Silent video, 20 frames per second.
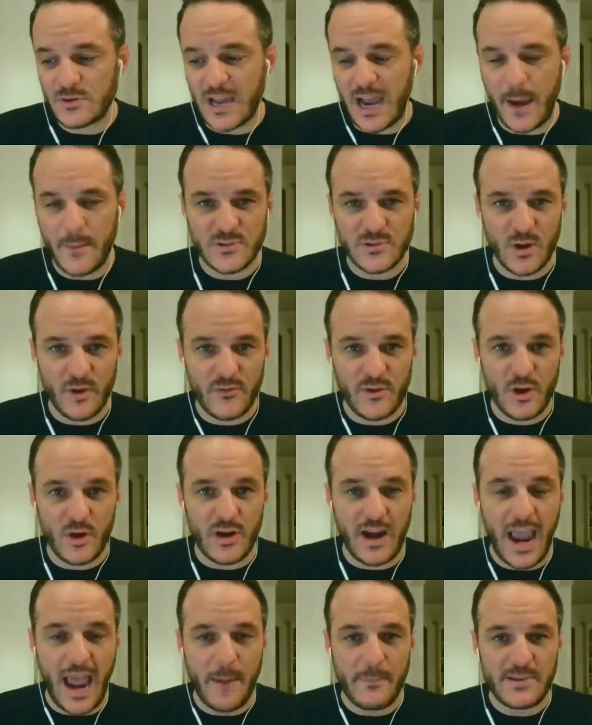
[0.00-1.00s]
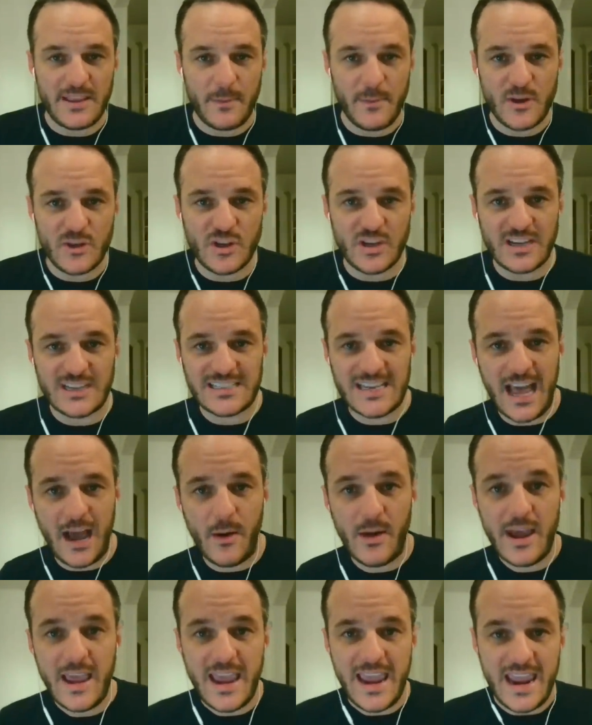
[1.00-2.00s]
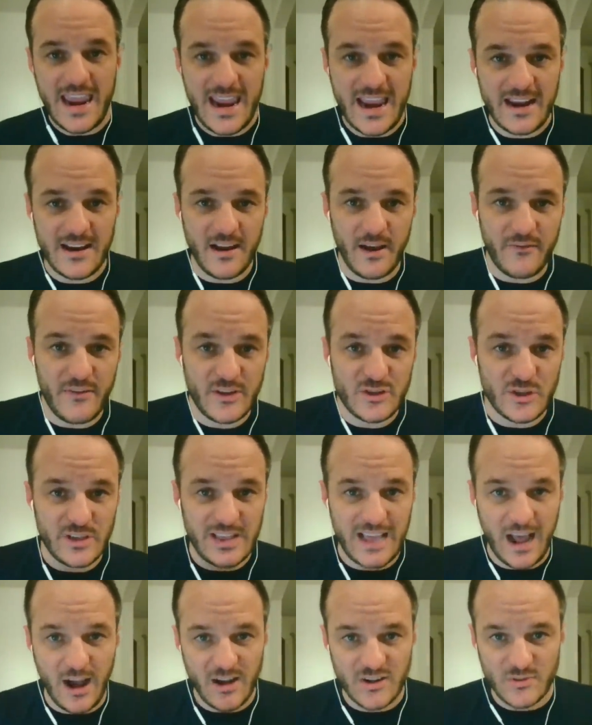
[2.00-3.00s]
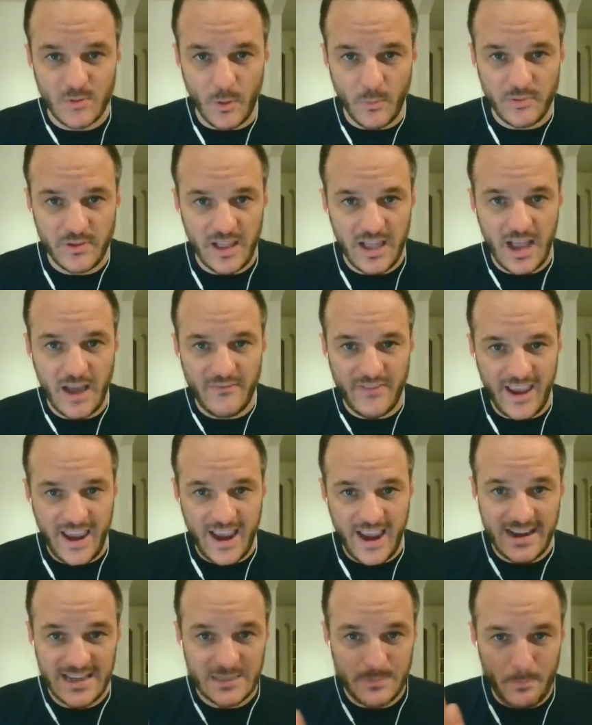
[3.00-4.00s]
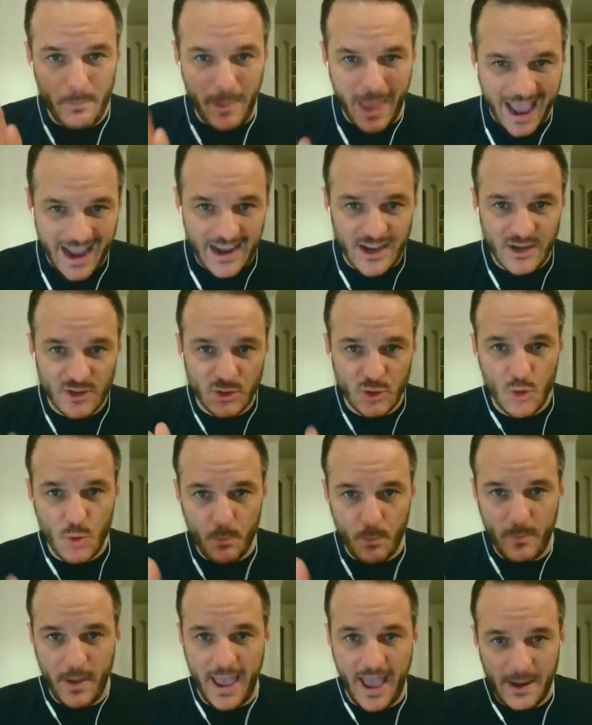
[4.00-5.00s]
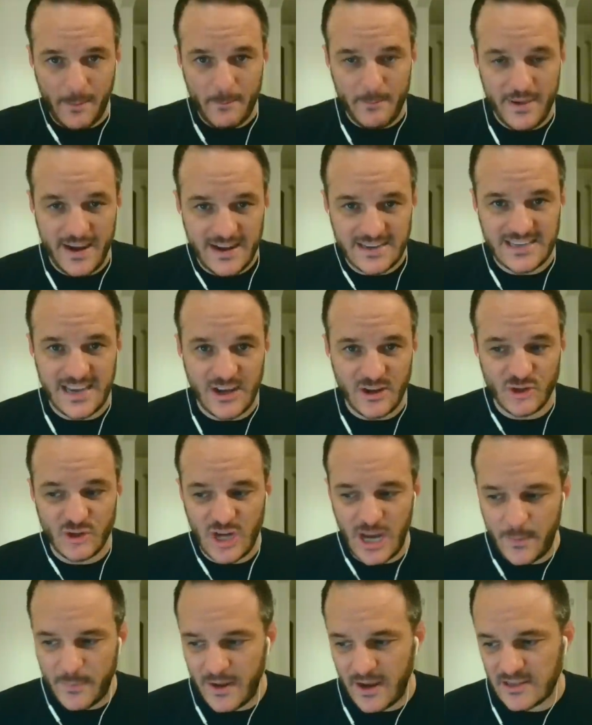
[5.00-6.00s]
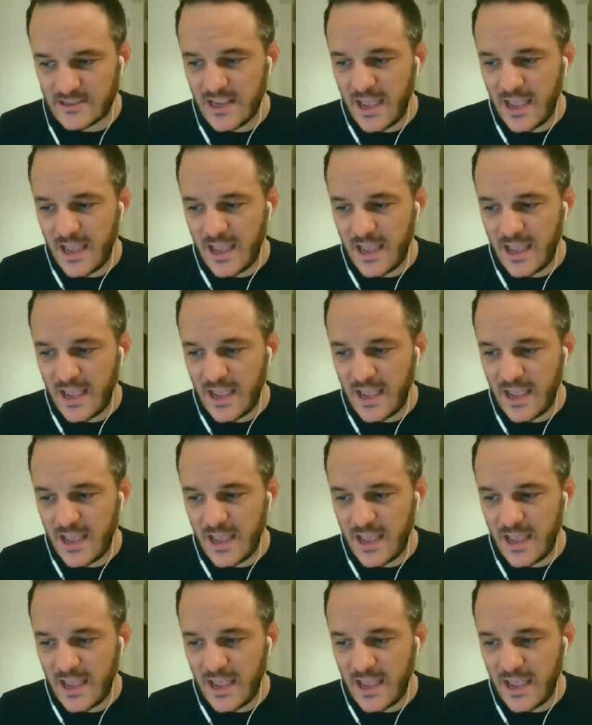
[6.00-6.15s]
So if you're happy that Michigan is now in officially the college football playoff and is back-to-back Big Ten champions,